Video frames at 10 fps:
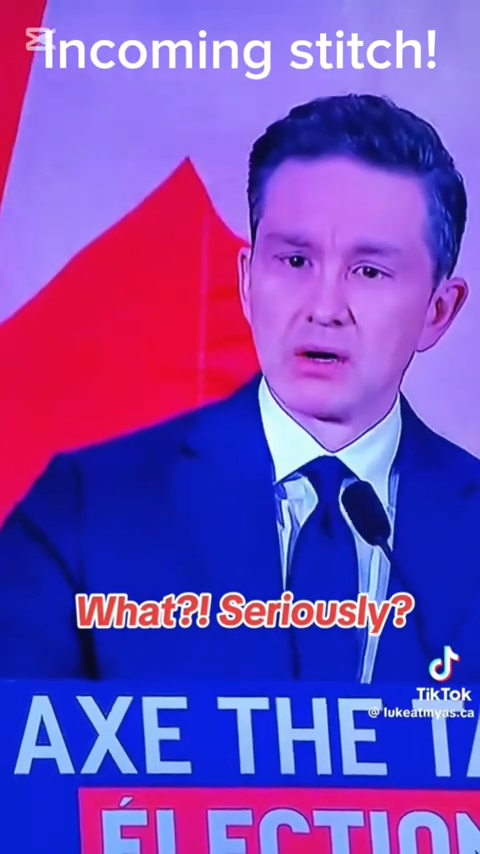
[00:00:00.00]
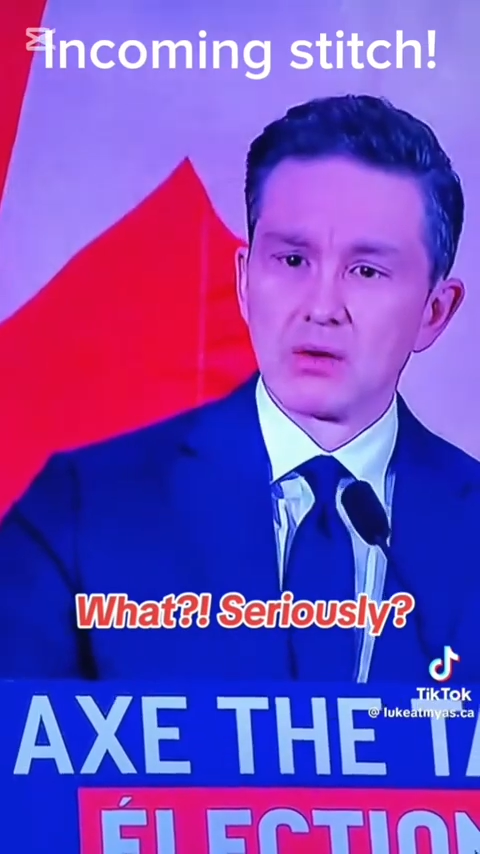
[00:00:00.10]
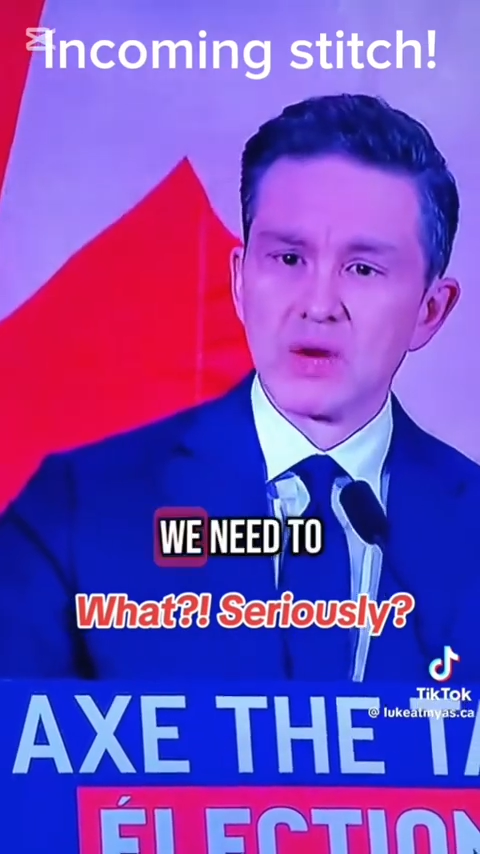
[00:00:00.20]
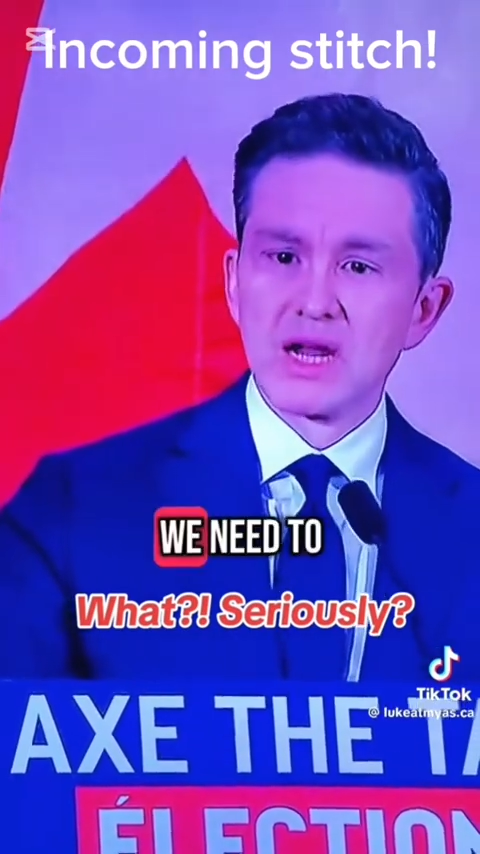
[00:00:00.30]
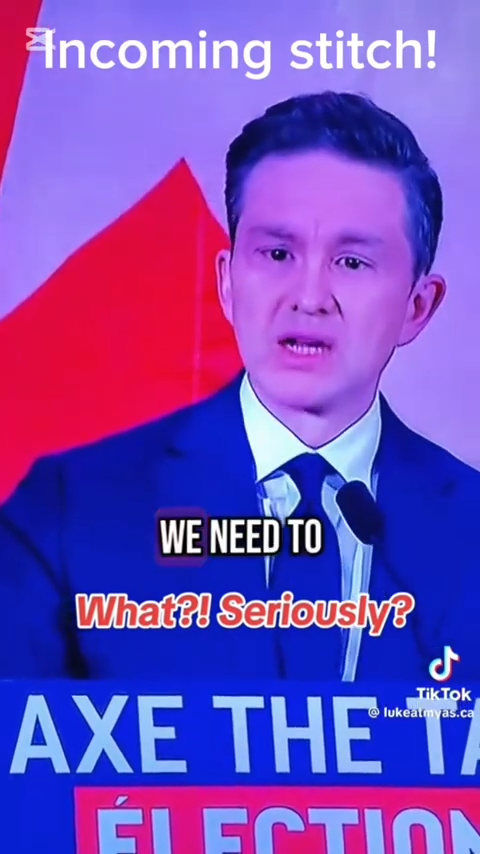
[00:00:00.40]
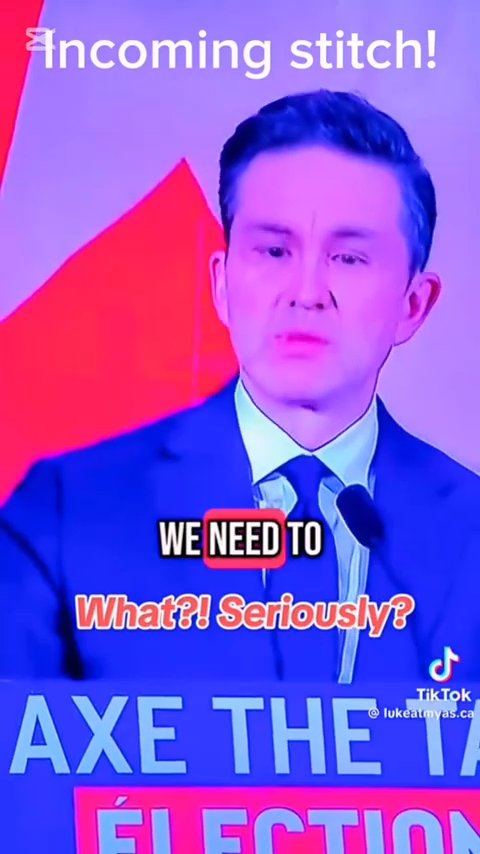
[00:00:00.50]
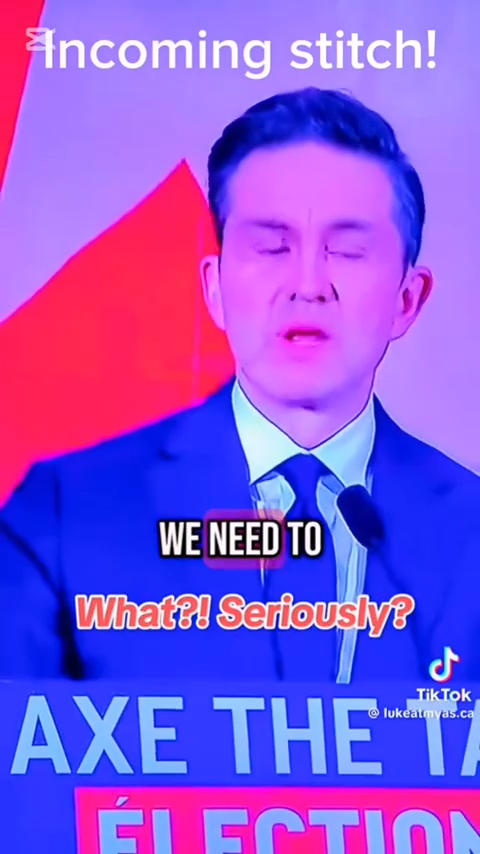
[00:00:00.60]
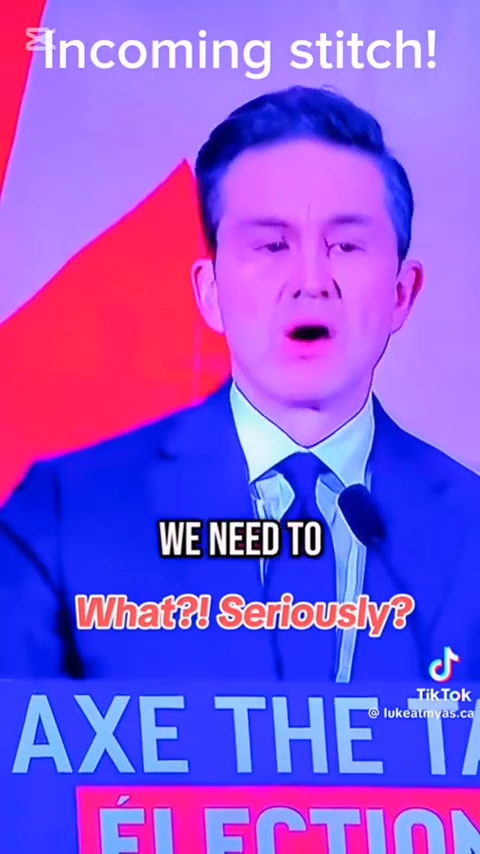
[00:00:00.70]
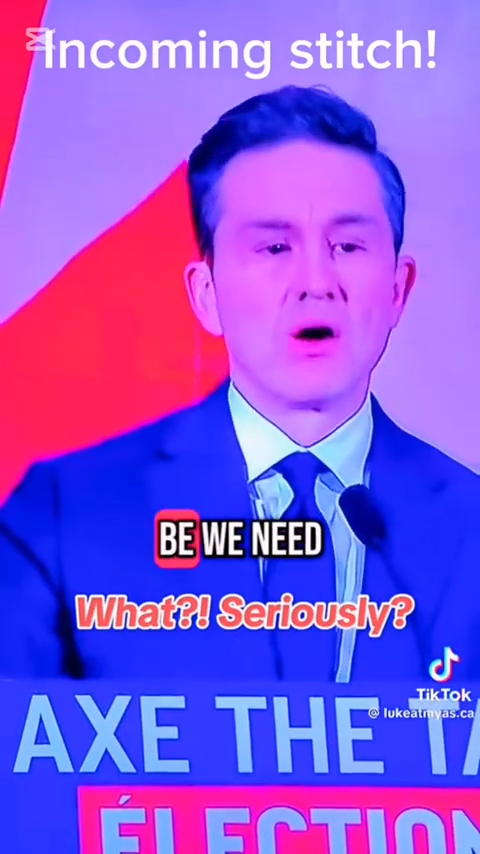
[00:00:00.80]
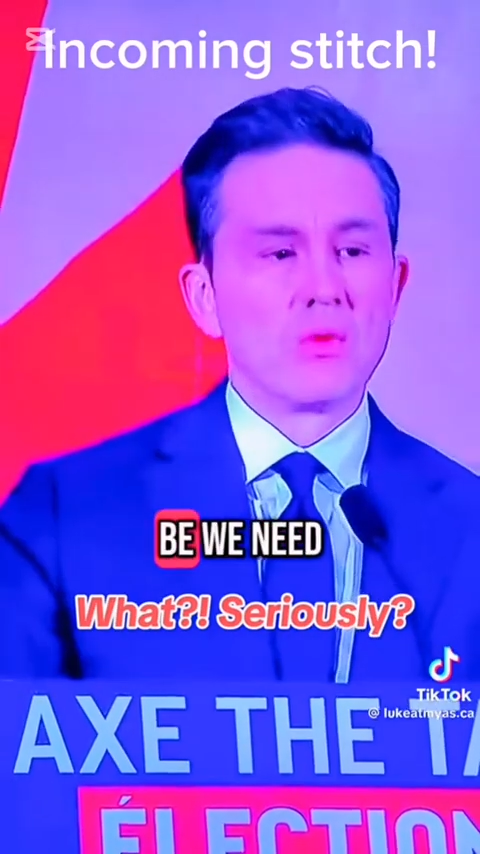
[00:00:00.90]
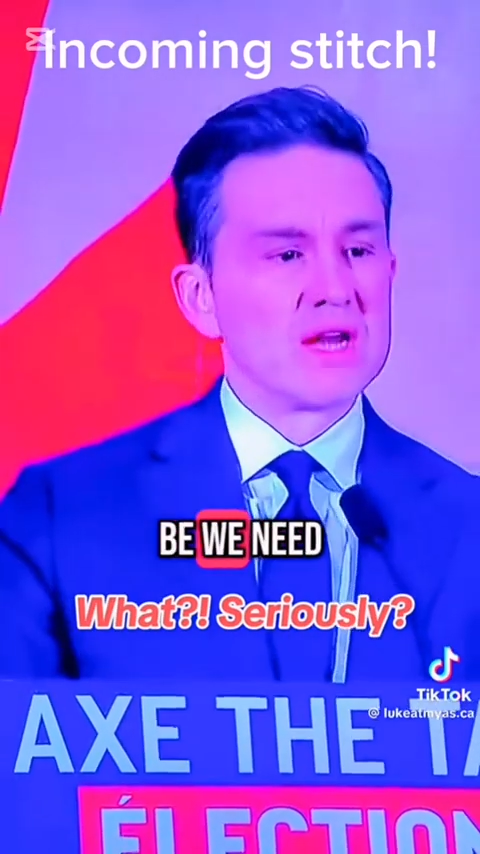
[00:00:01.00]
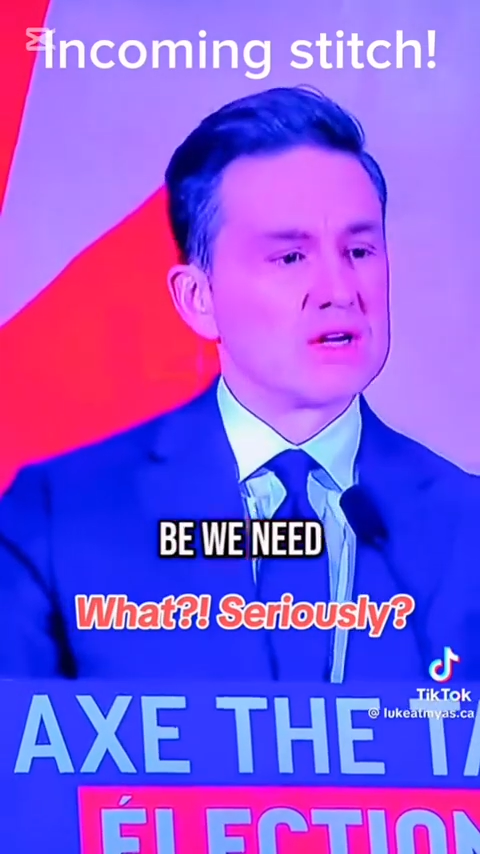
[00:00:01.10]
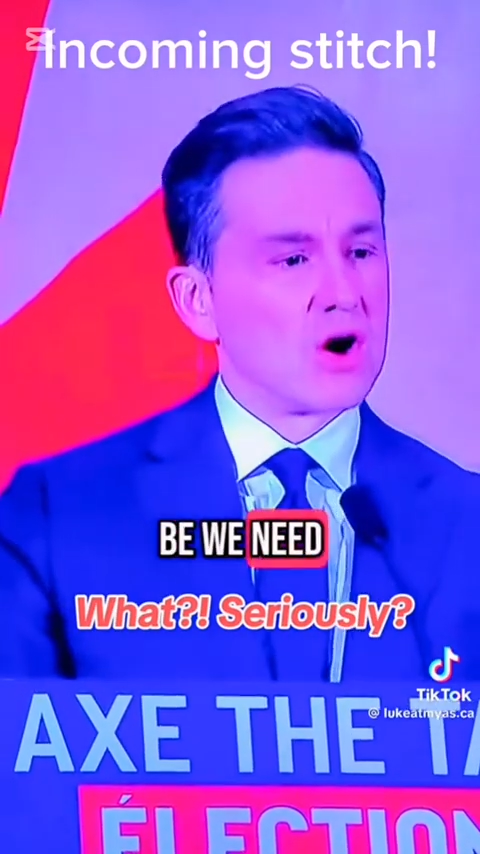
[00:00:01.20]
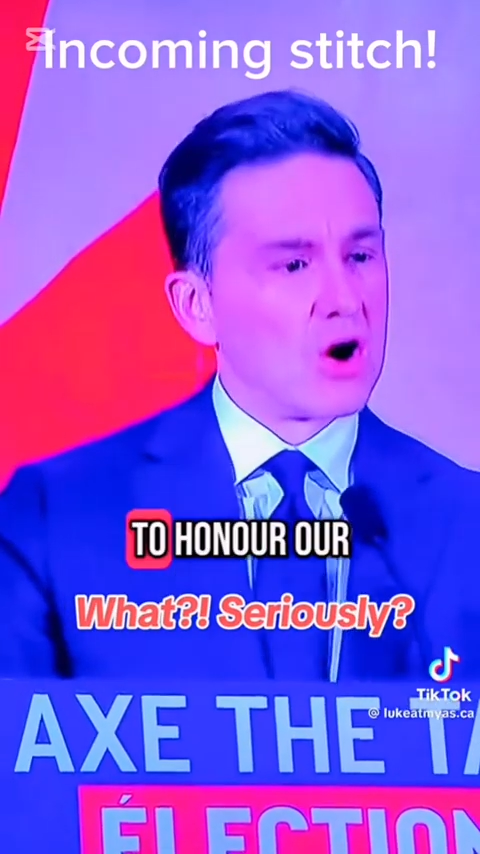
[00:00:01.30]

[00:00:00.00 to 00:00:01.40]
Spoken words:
We need to